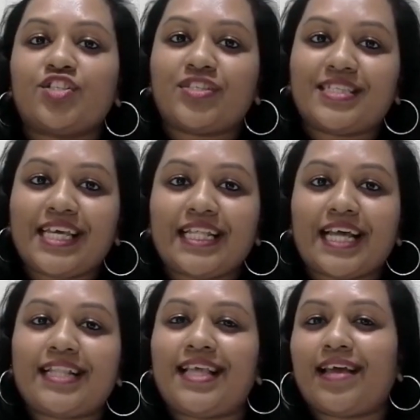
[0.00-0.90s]
Just see
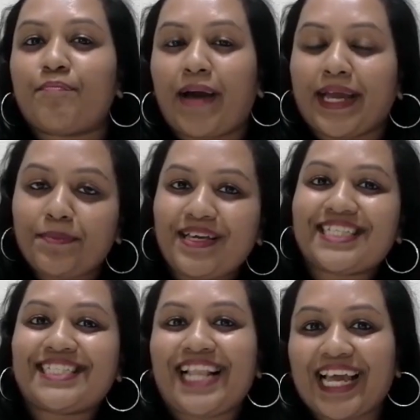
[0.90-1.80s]
that there might be
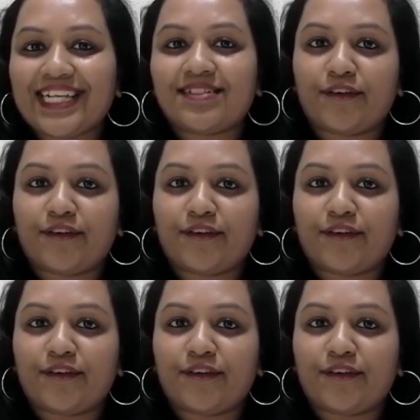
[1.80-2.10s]
slight